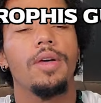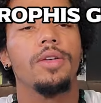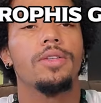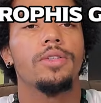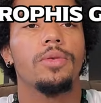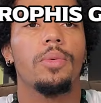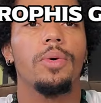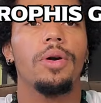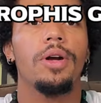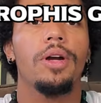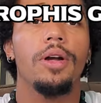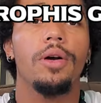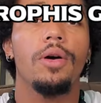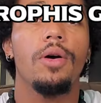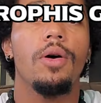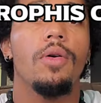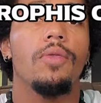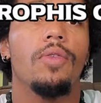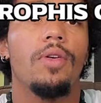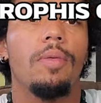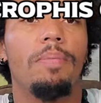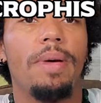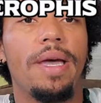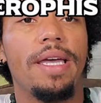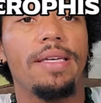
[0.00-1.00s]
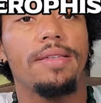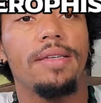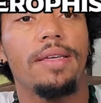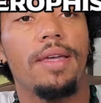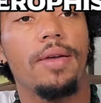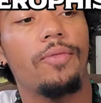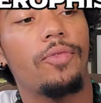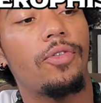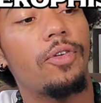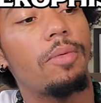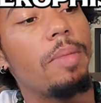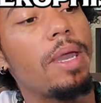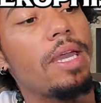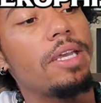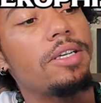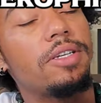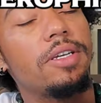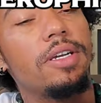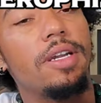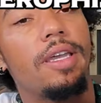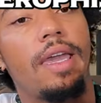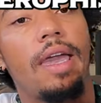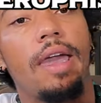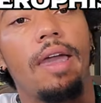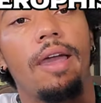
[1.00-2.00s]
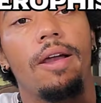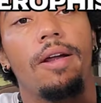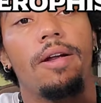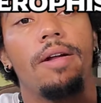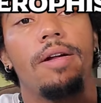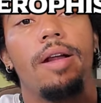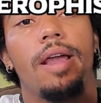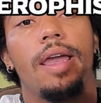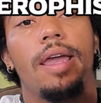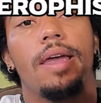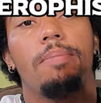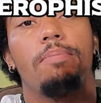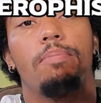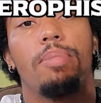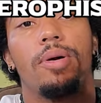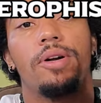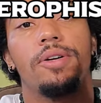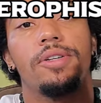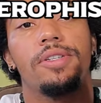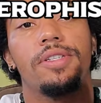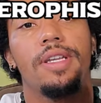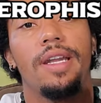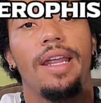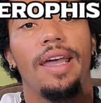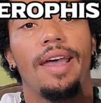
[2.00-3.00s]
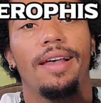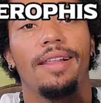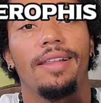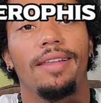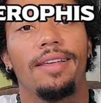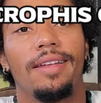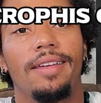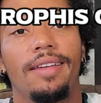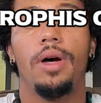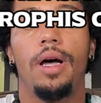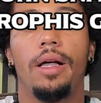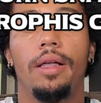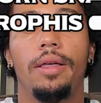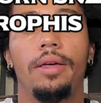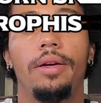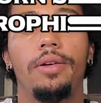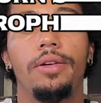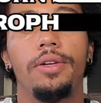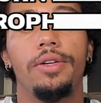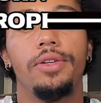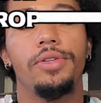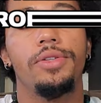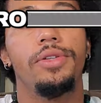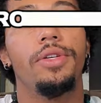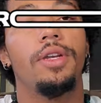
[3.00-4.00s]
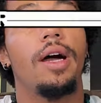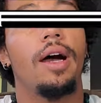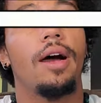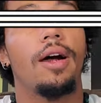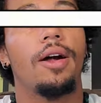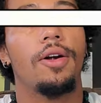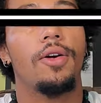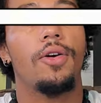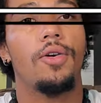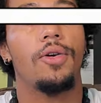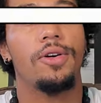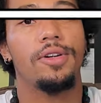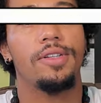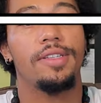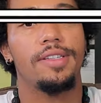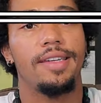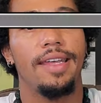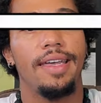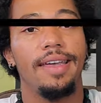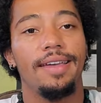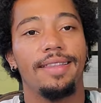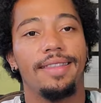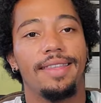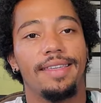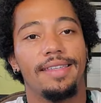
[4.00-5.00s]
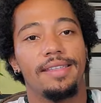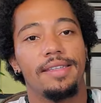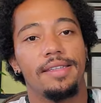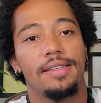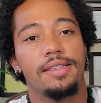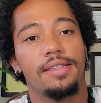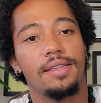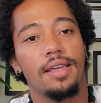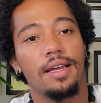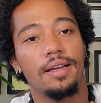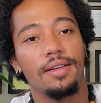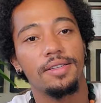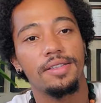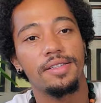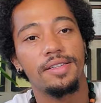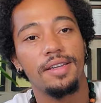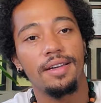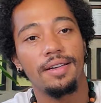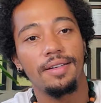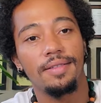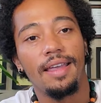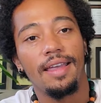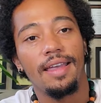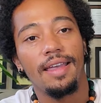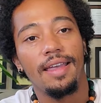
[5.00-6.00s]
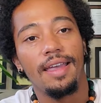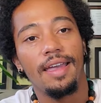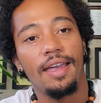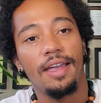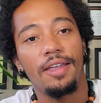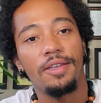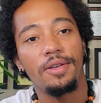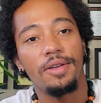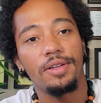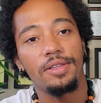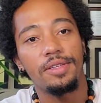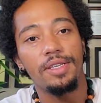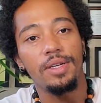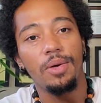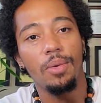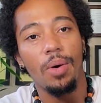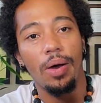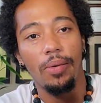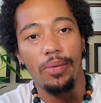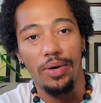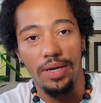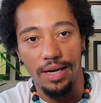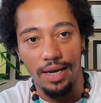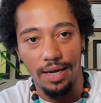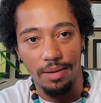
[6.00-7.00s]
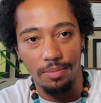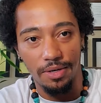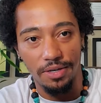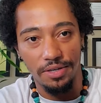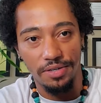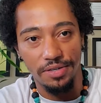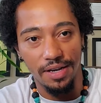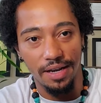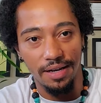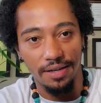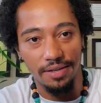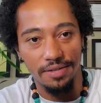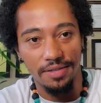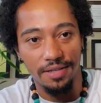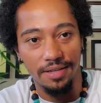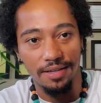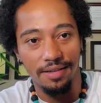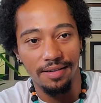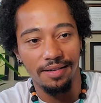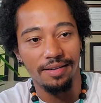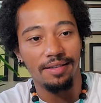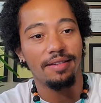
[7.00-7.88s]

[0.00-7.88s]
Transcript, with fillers: So we're gonna go over basic information, care, and personality. I'll introduce you to our corn snake. This is Salsa, and you can see why we named her Salsa.